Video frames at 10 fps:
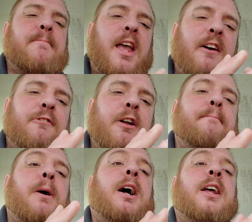
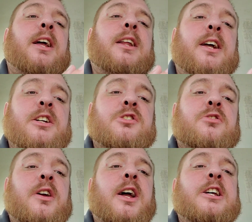everybody in
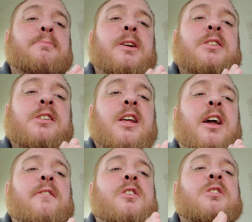history has been a
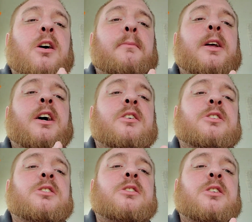slave to somebody
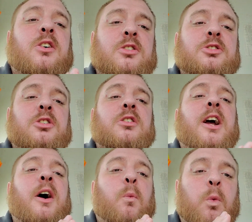else's culture
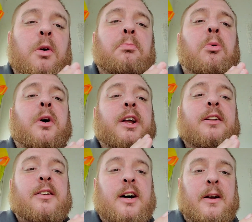at one point
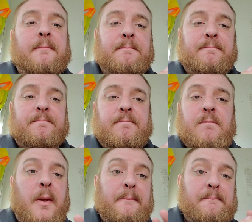in
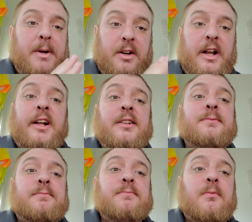time. Period.
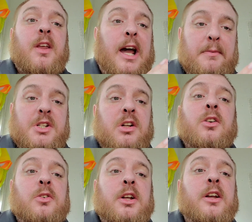
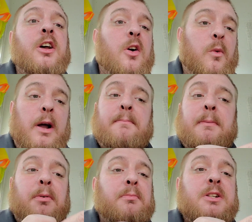Absolutely. White
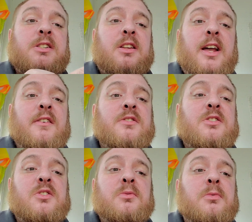people have been slaves
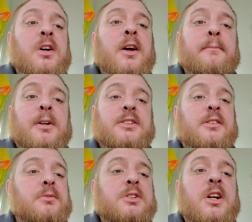to
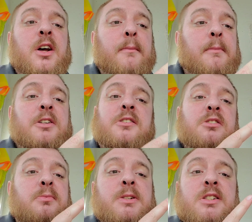Muslims.
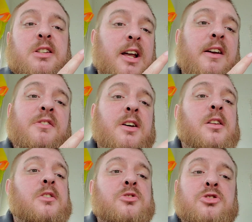Muslims have been slaves to
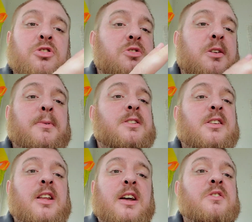others. Jews have been
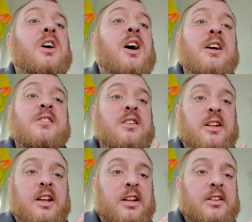slaves constantly.